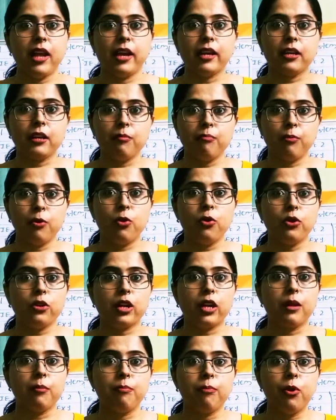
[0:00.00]
at a port
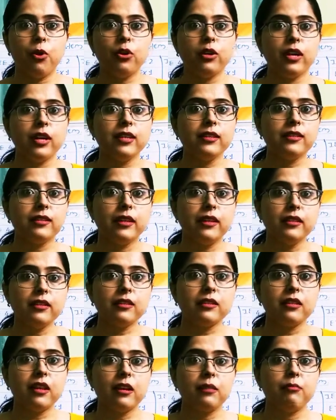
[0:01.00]
A
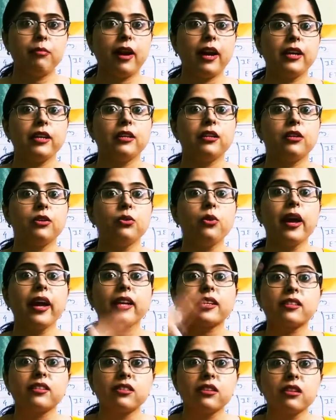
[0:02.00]
sends that byte to
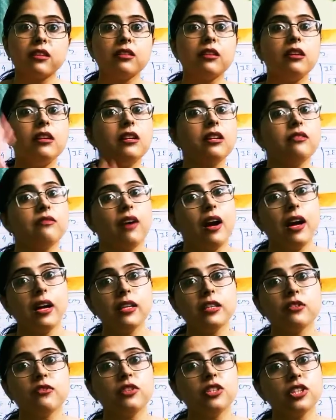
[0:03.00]
external
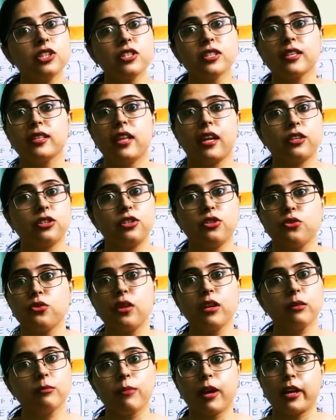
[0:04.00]
device which is connected to
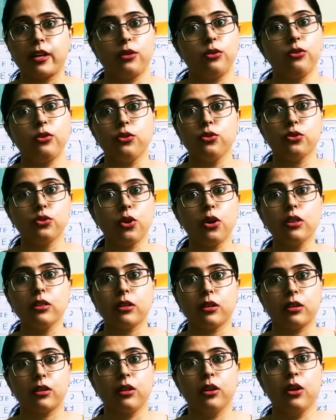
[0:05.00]
that
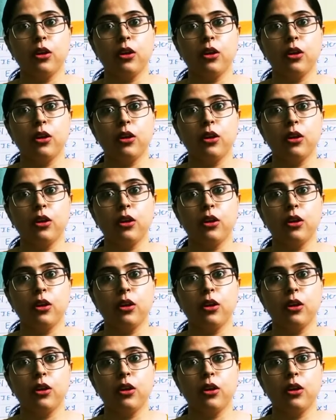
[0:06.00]
microcontroller.